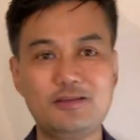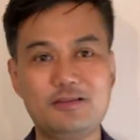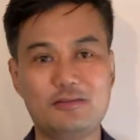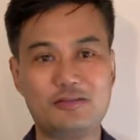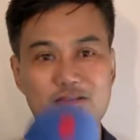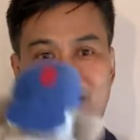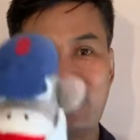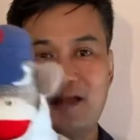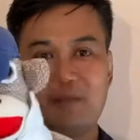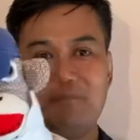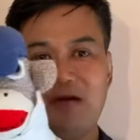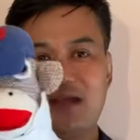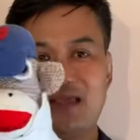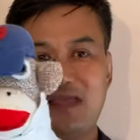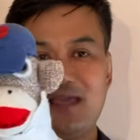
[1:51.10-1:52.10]
is a sock
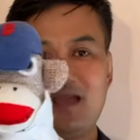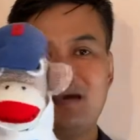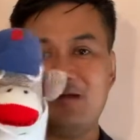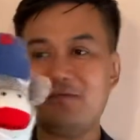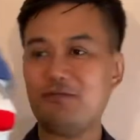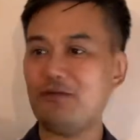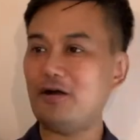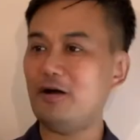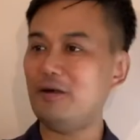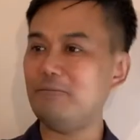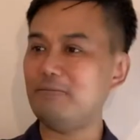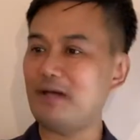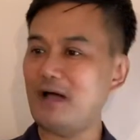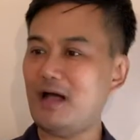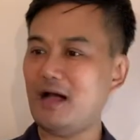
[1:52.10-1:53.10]
monkey
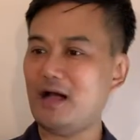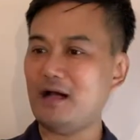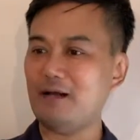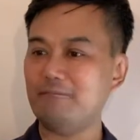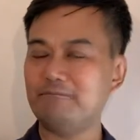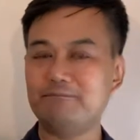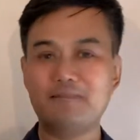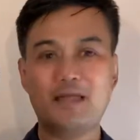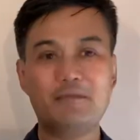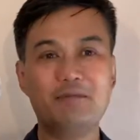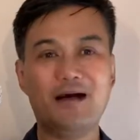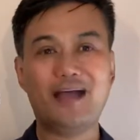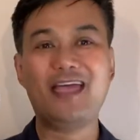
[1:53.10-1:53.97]
from um, my